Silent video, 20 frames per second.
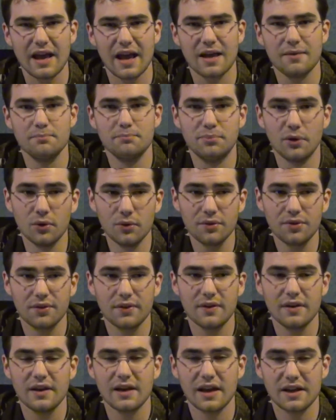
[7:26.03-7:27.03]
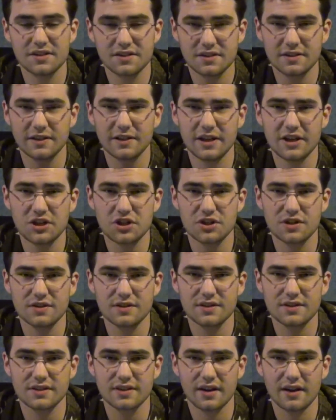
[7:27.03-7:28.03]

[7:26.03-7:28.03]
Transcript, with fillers: and both installations